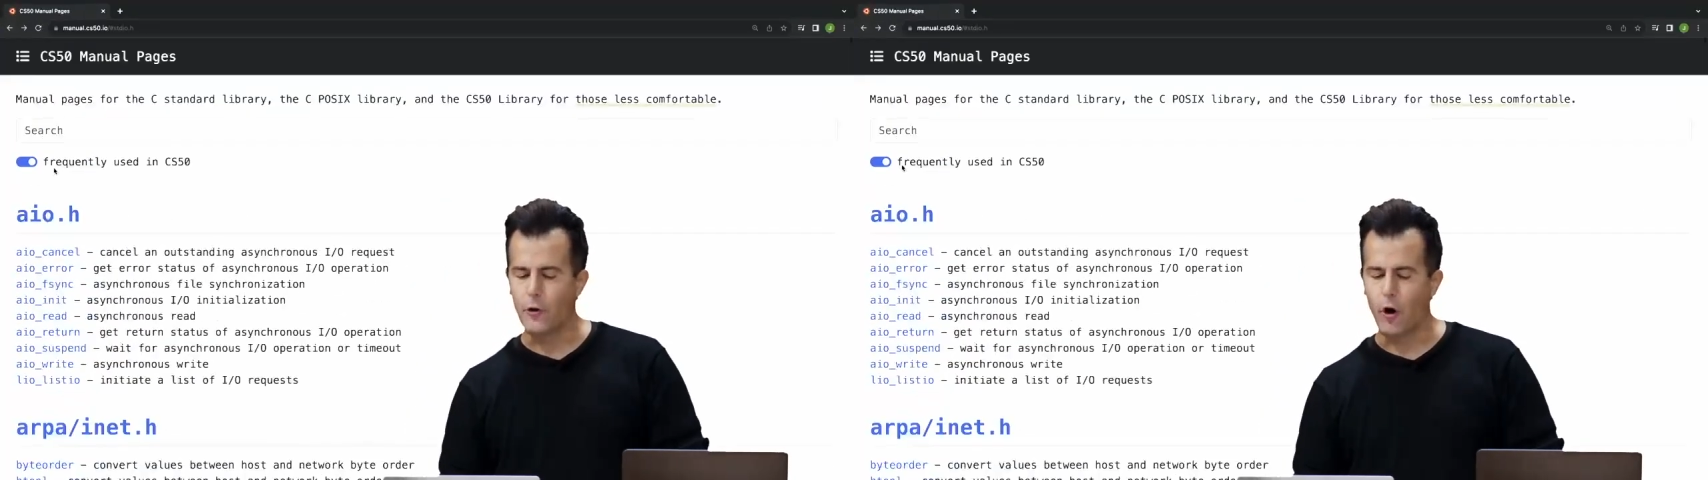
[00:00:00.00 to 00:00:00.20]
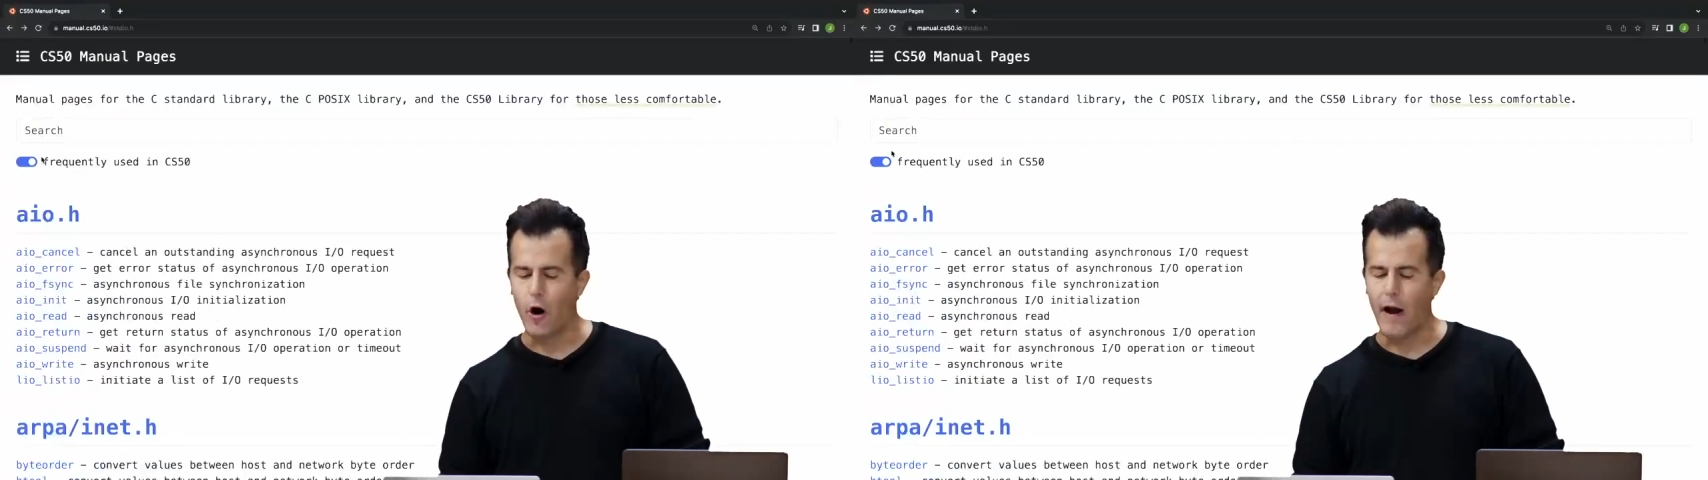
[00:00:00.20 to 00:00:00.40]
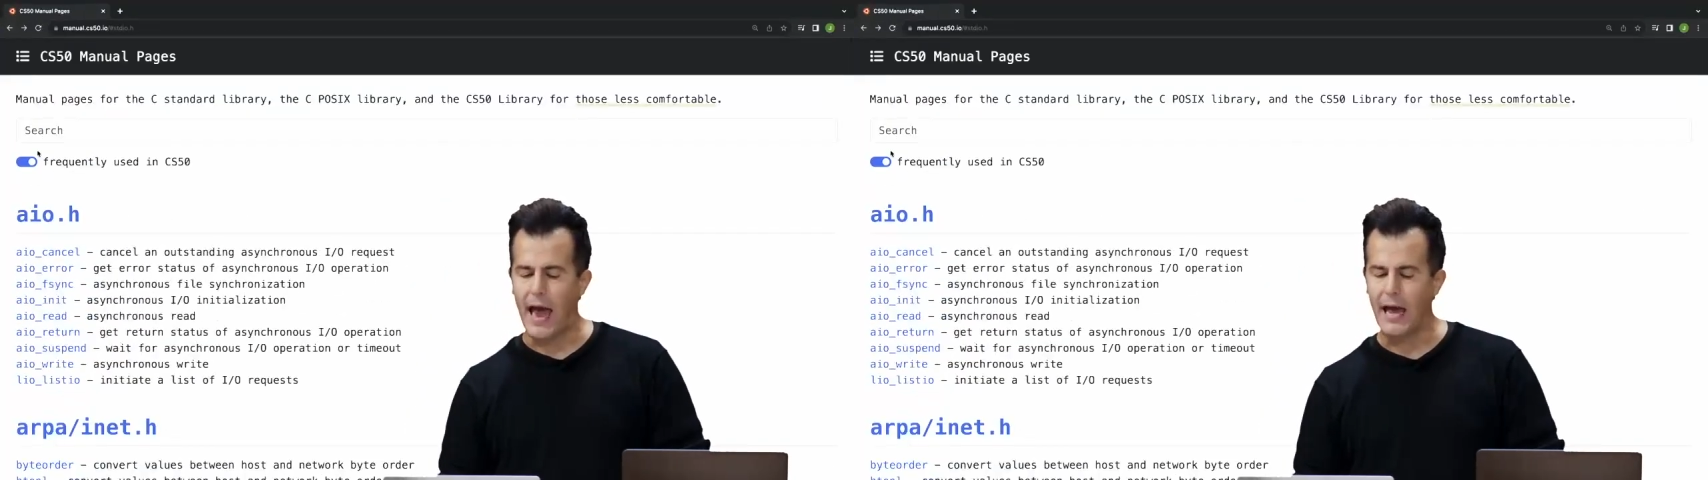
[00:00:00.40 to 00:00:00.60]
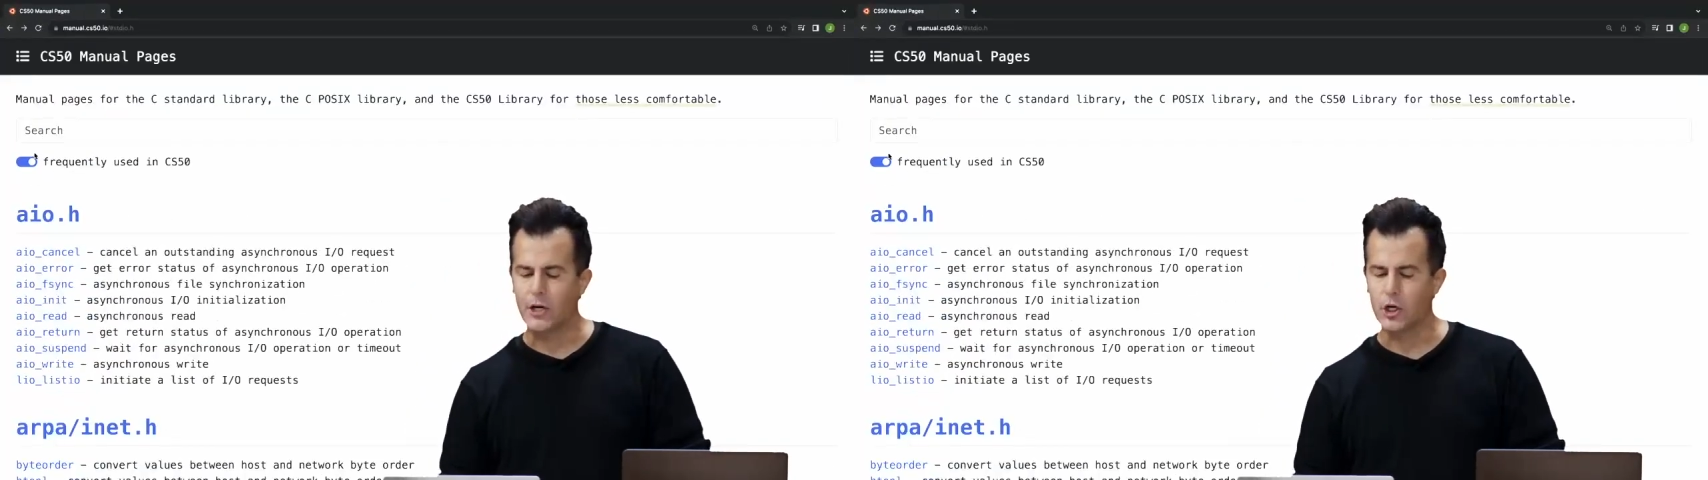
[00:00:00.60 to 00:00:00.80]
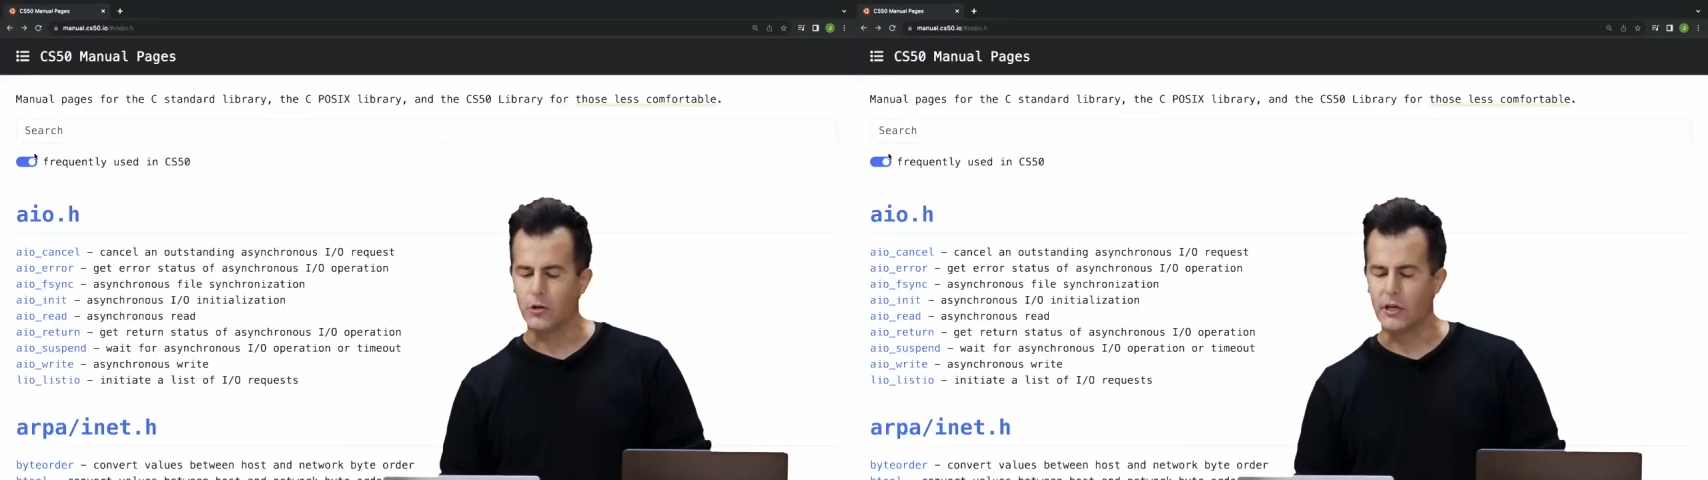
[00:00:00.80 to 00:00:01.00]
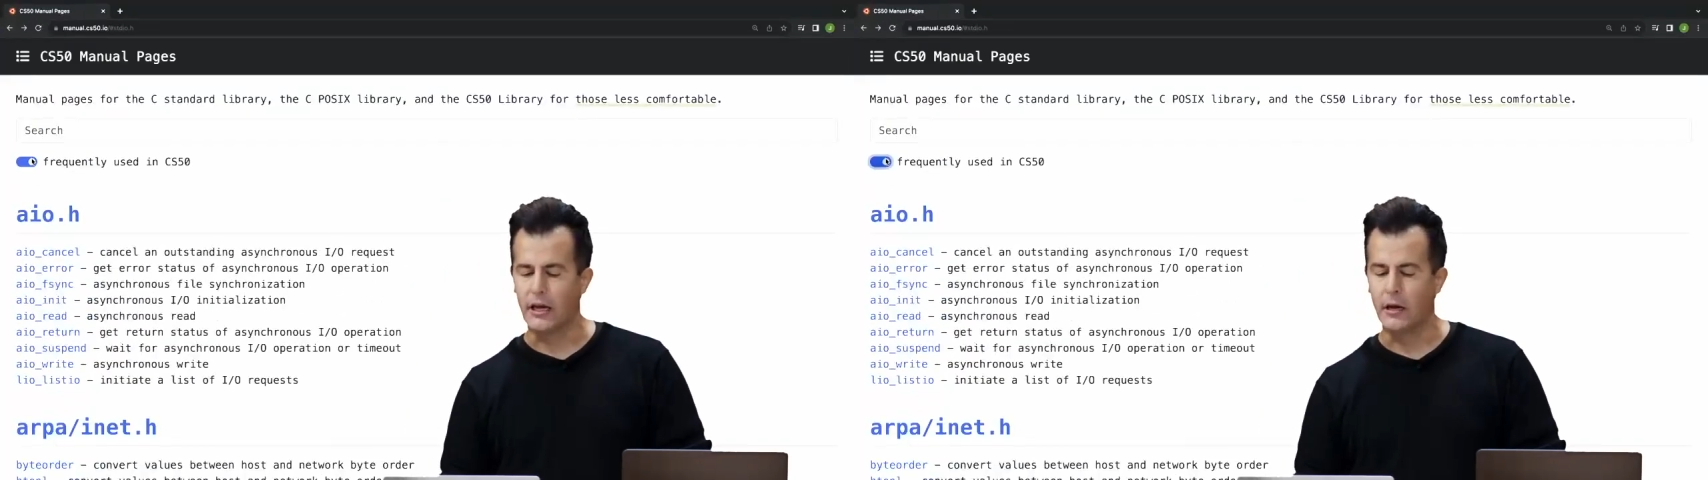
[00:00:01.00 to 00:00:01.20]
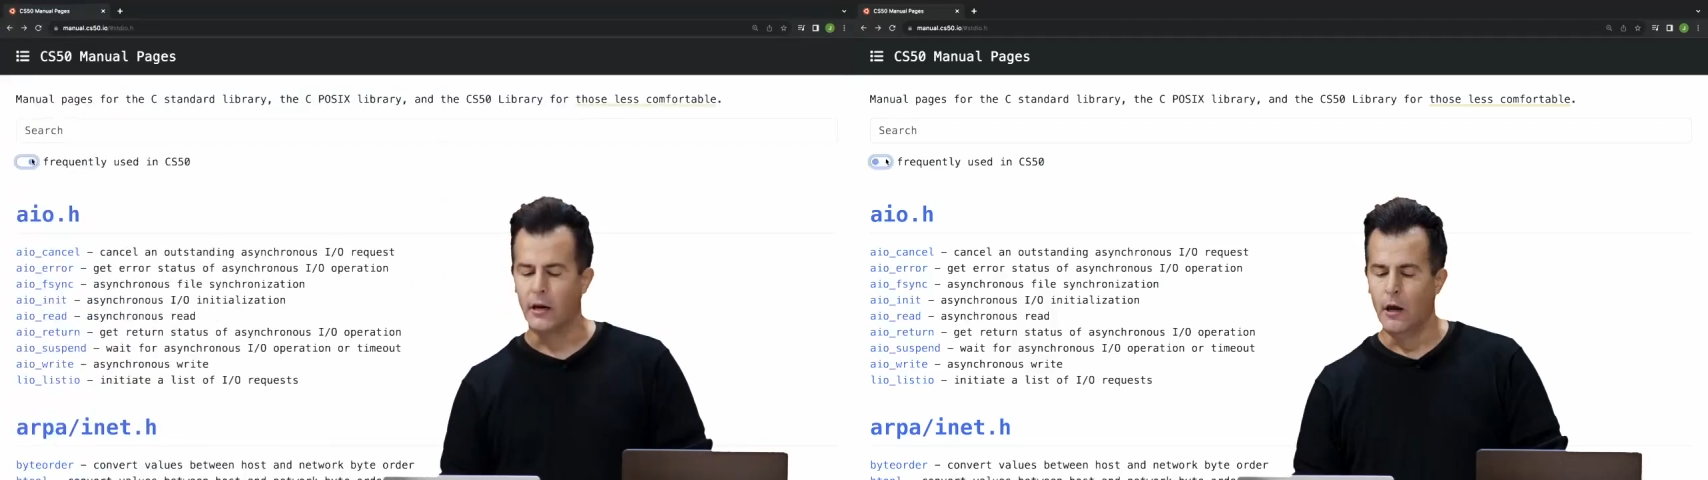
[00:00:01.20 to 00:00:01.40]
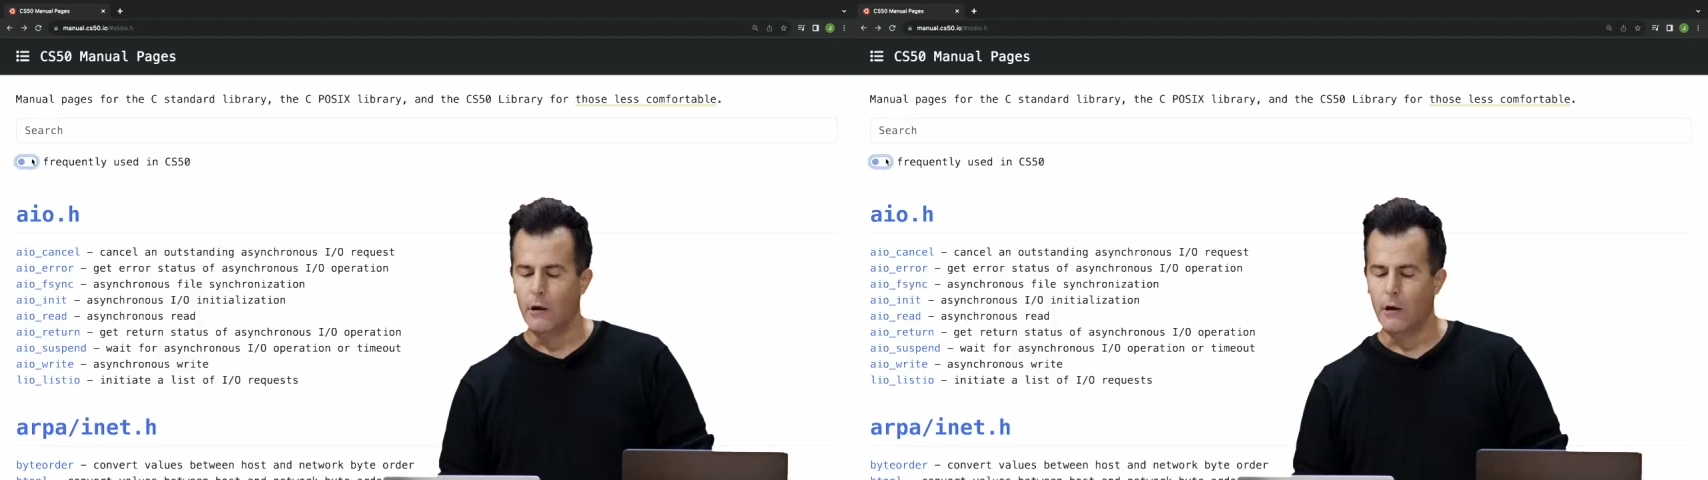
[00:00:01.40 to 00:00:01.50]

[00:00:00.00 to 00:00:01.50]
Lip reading: there are actually